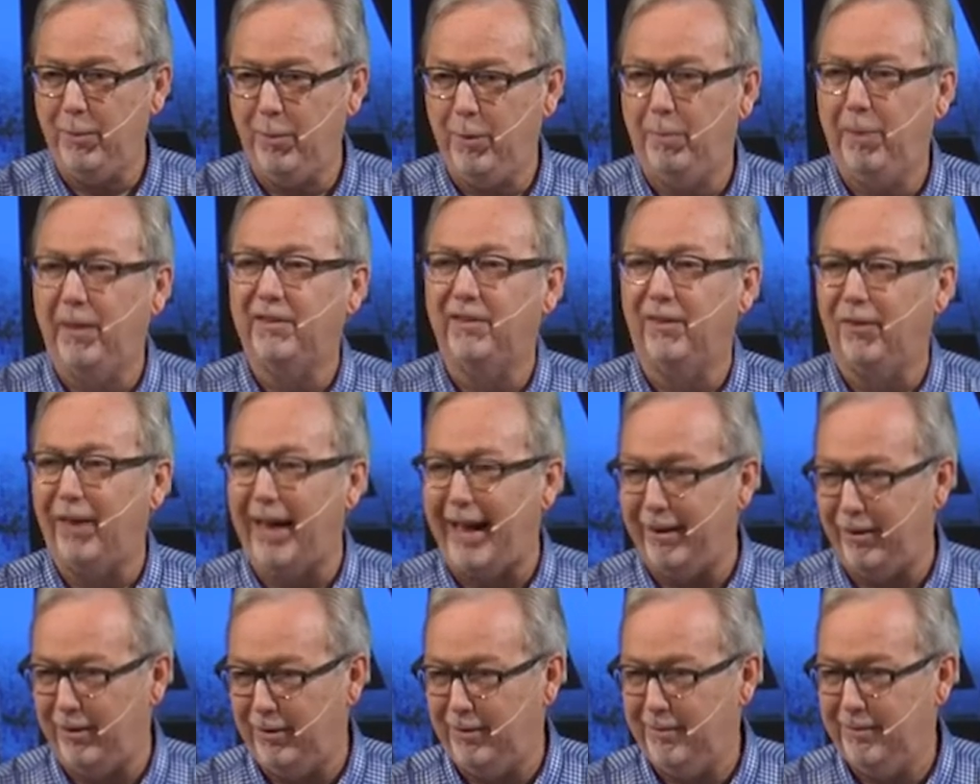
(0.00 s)
would pick the
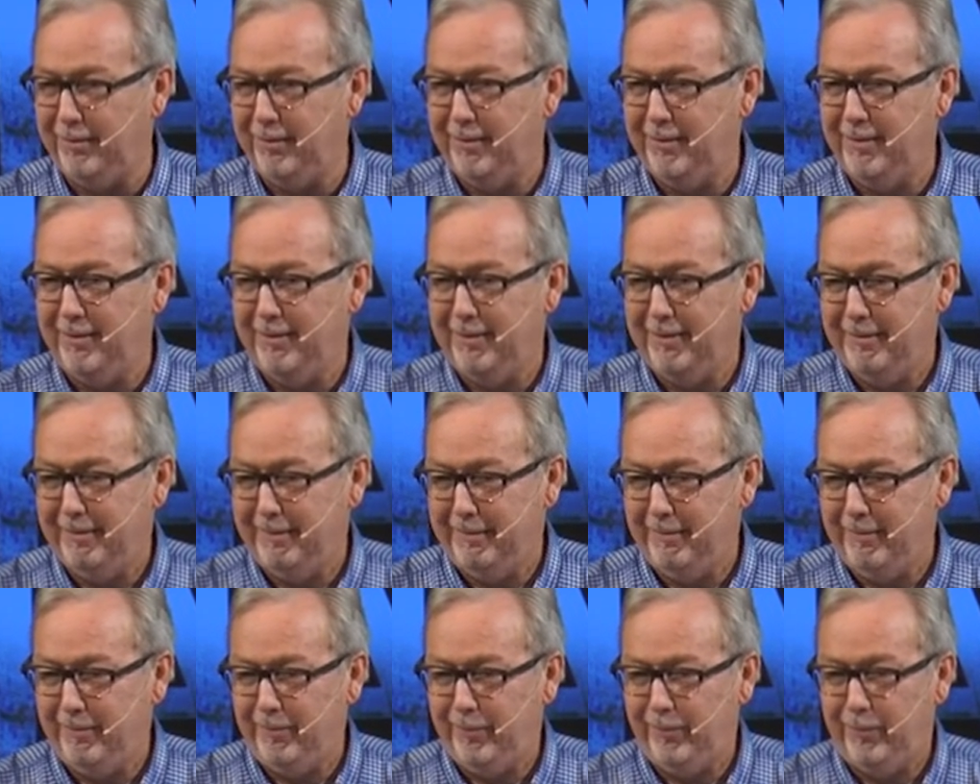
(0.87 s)
latter?
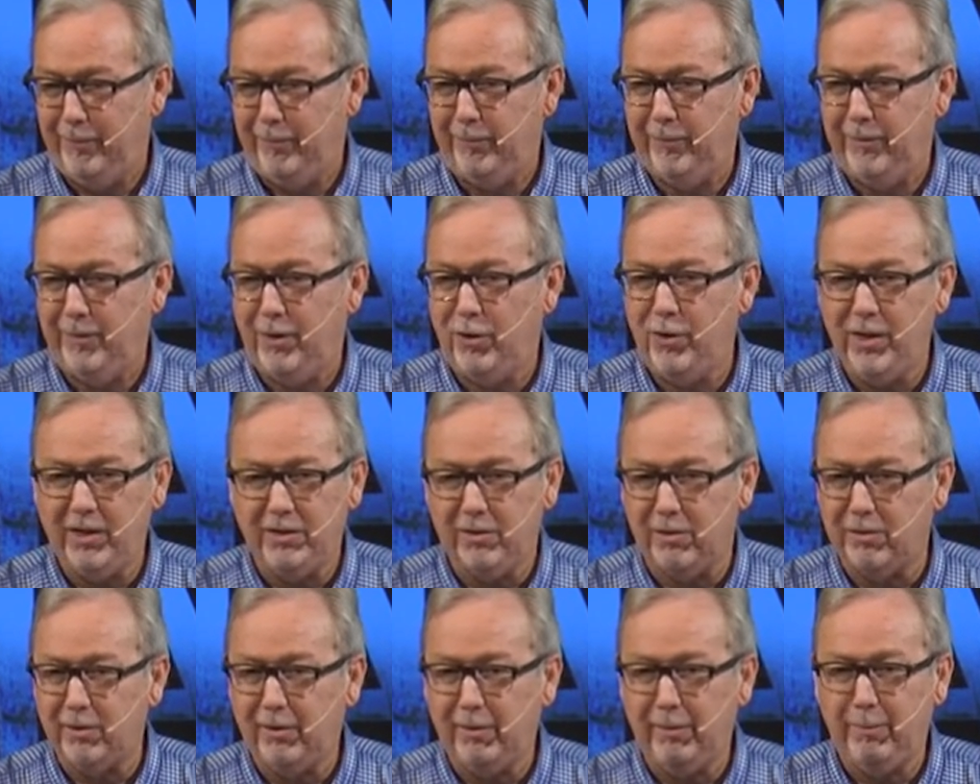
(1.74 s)
Are you
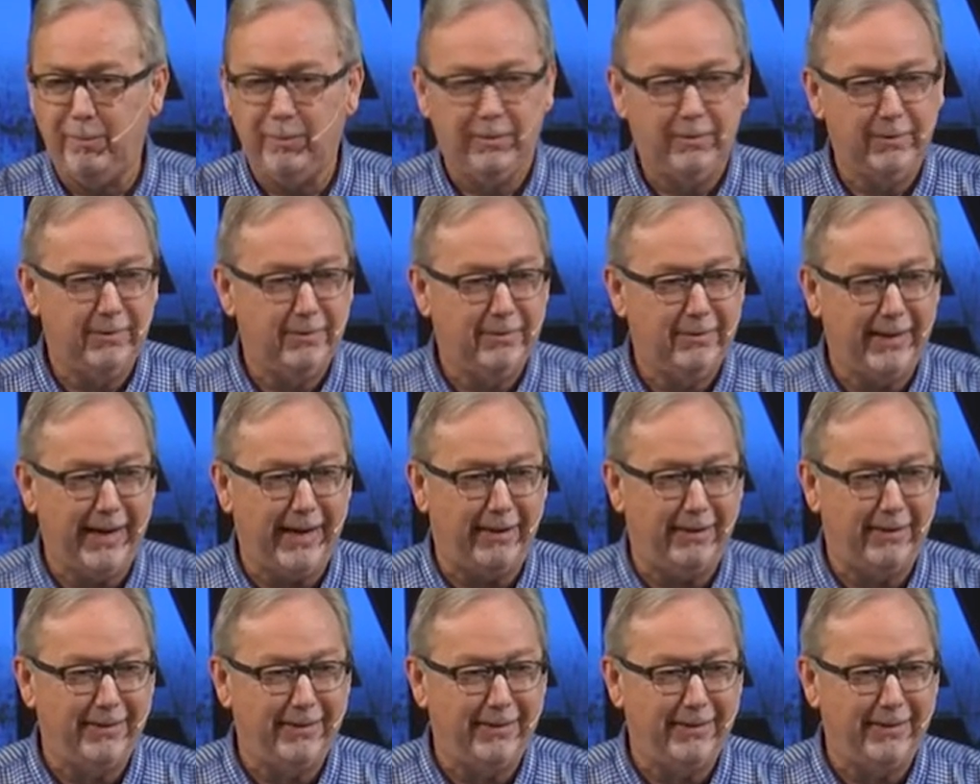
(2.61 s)
guys asleep? Yeah,